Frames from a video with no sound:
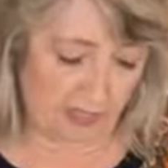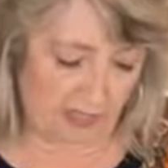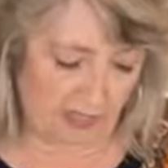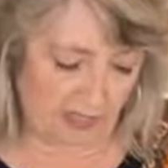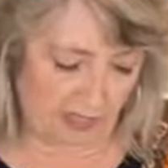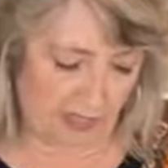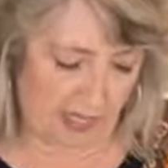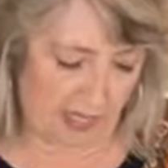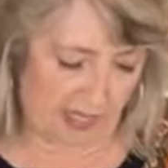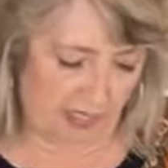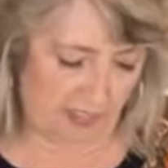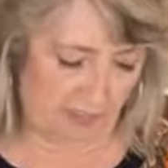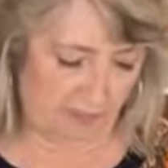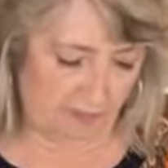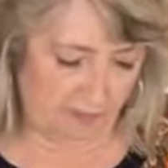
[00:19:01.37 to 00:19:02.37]
they look like.
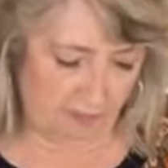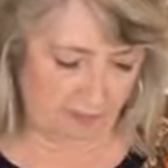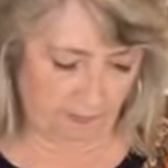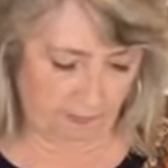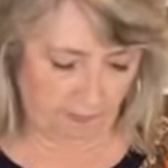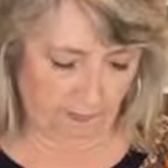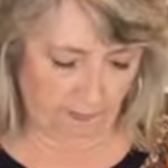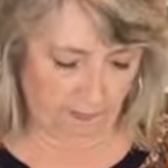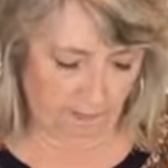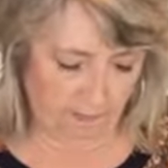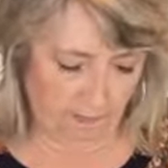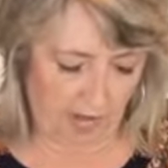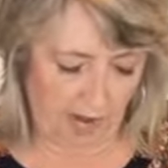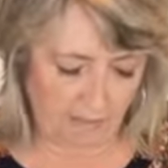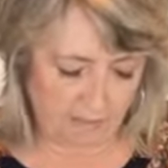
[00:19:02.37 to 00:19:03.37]

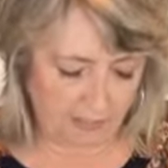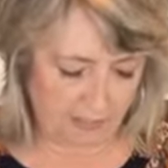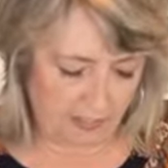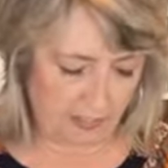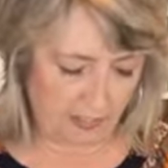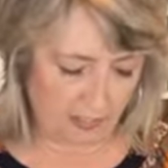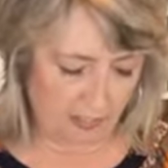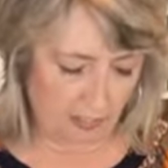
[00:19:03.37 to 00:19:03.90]
I've been